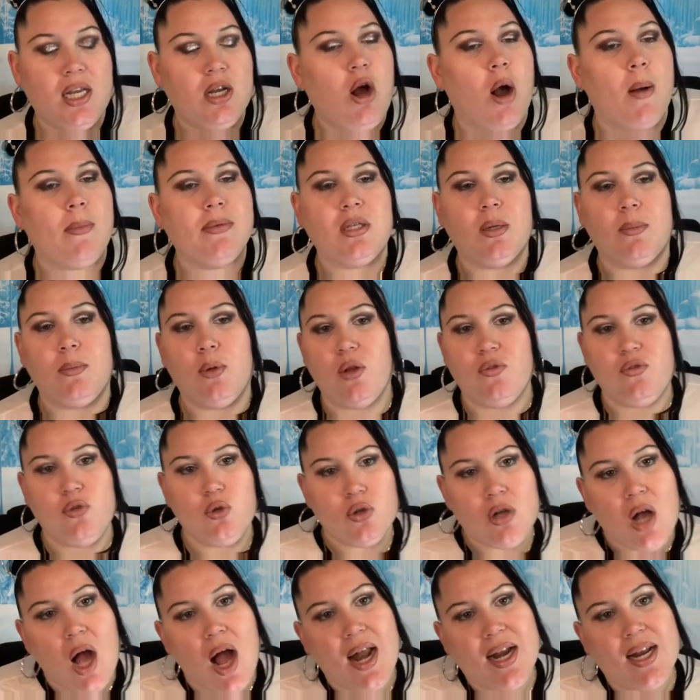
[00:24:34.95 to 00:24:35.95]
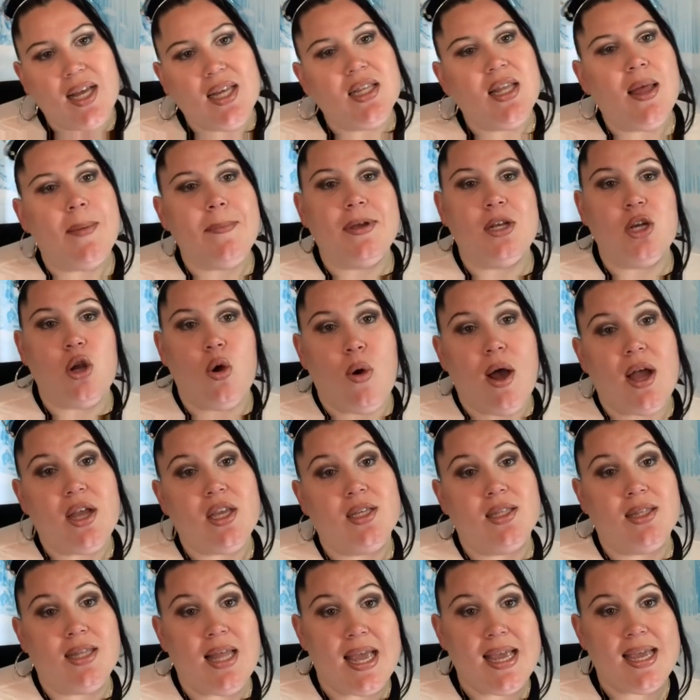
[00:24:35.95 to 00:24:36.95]
Comment down below if you got it. Let me know how
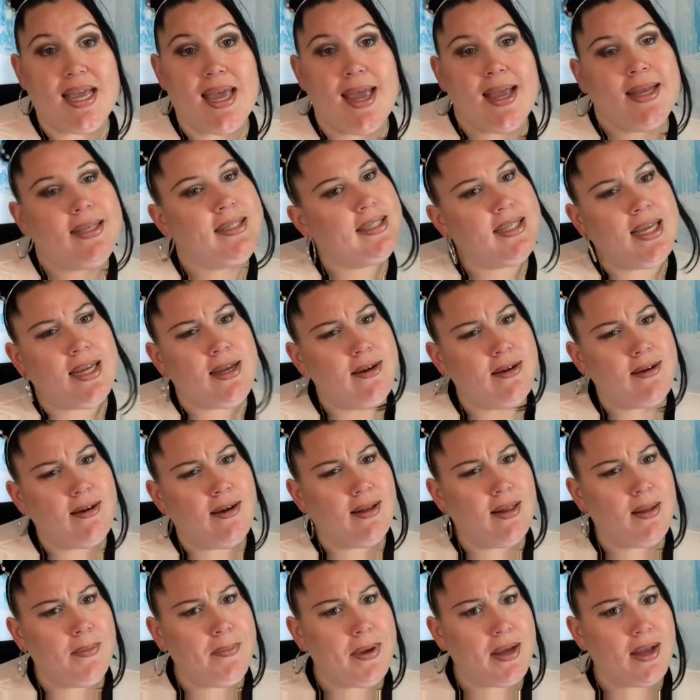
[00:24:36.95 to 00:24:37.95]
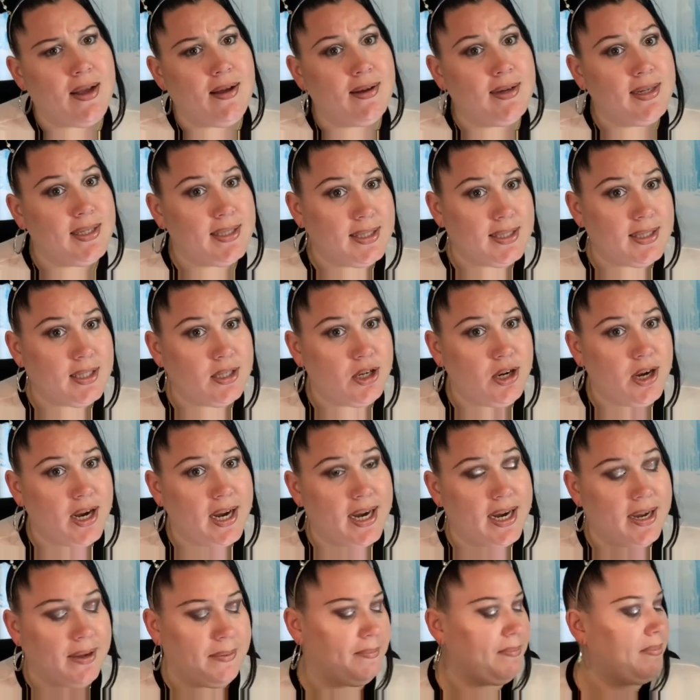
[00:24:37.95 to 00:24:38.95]
you like it and send your girl a pic on
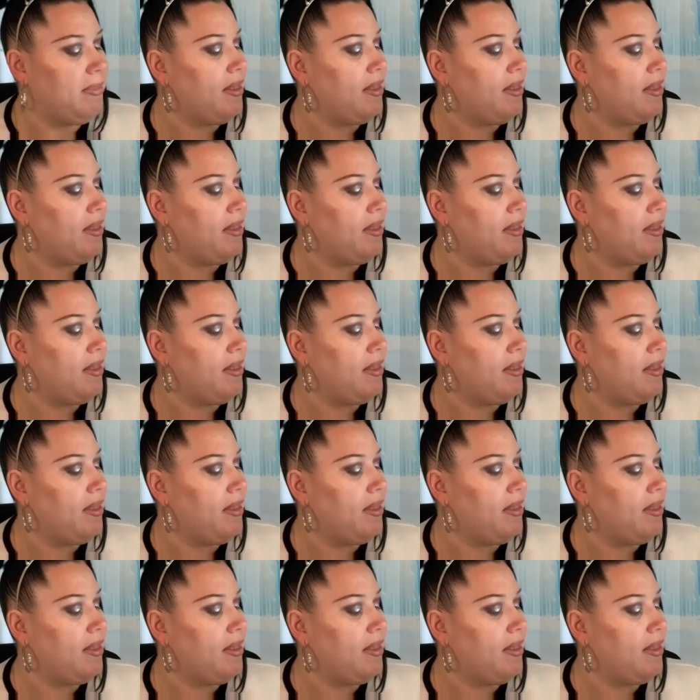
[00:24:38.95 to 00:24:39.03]
Instagram.